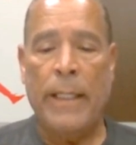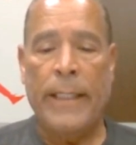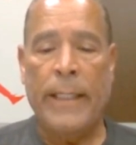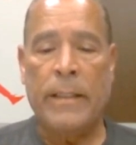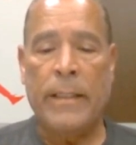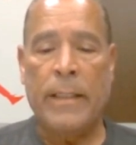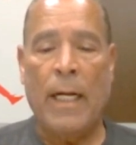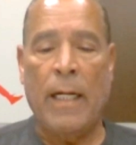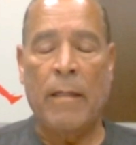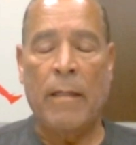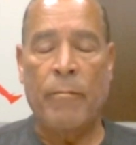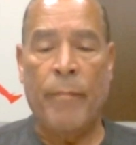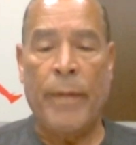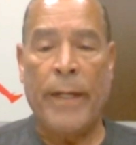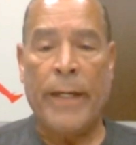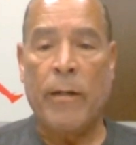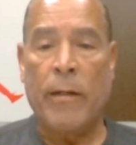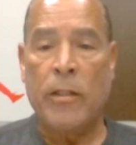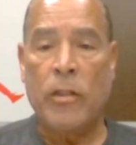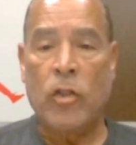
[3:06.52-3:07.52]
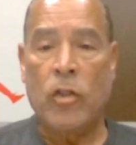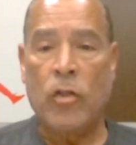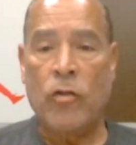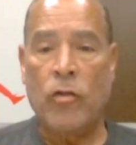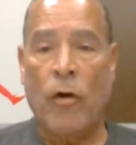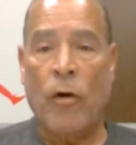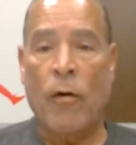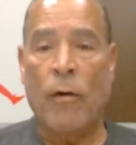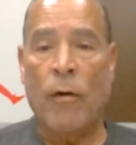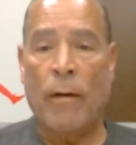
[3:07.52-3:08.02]
He's gotten bigger and
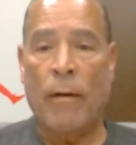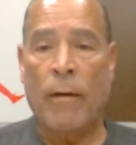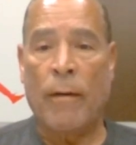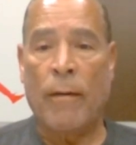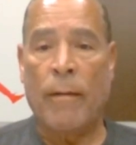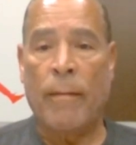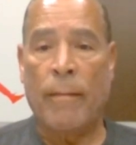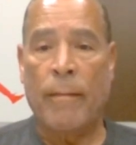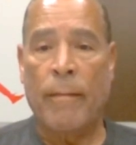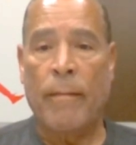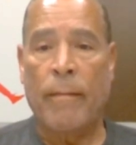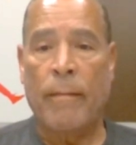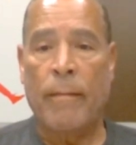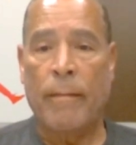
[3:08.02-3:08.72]
stronger